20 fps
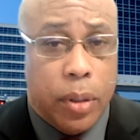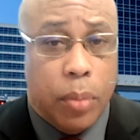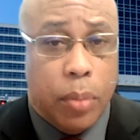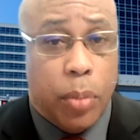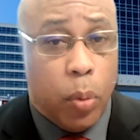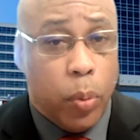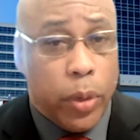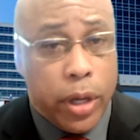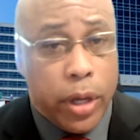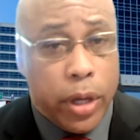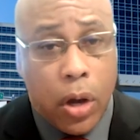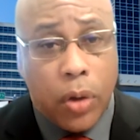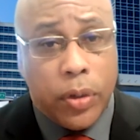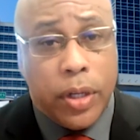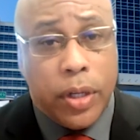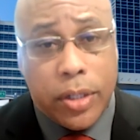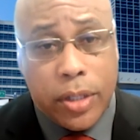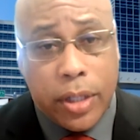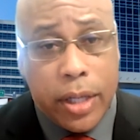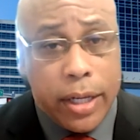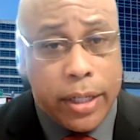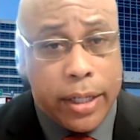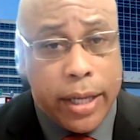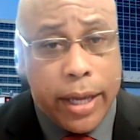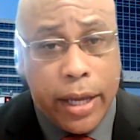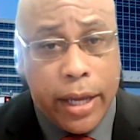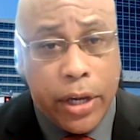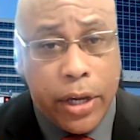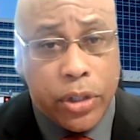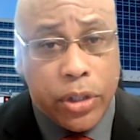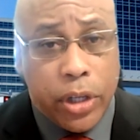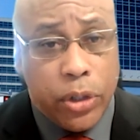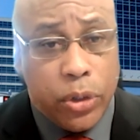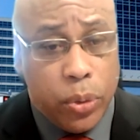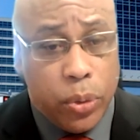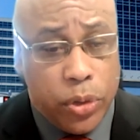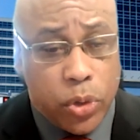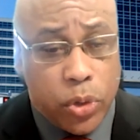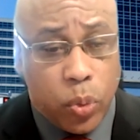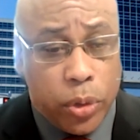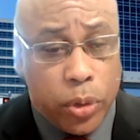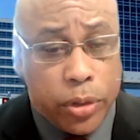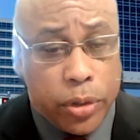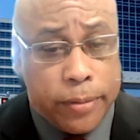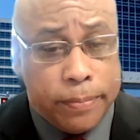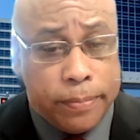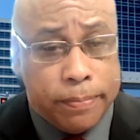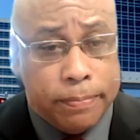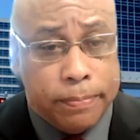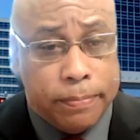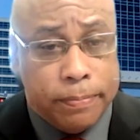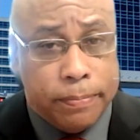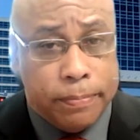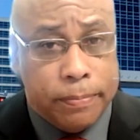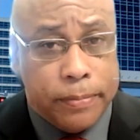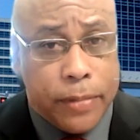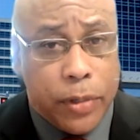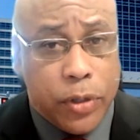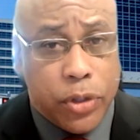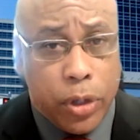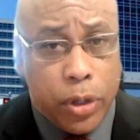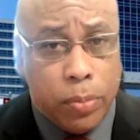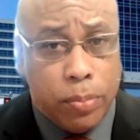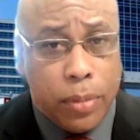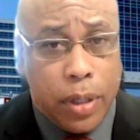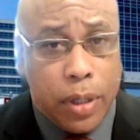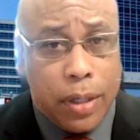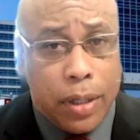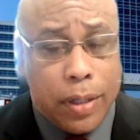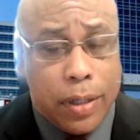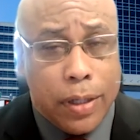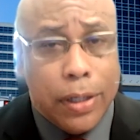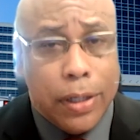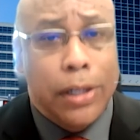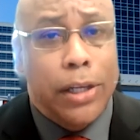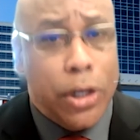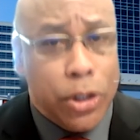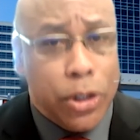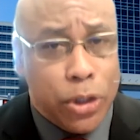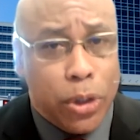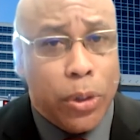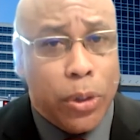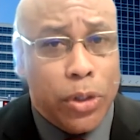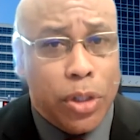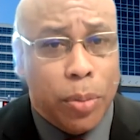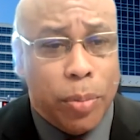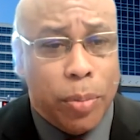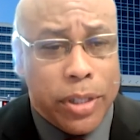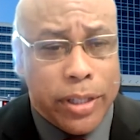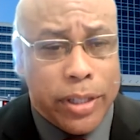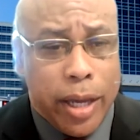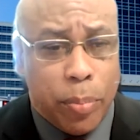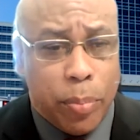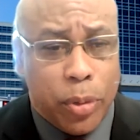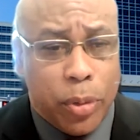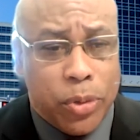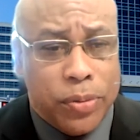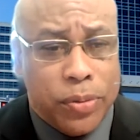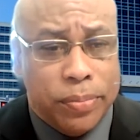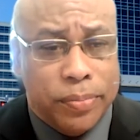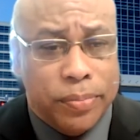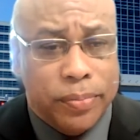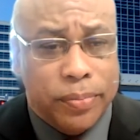But we all need to engage and do this work. So let's show you some examples.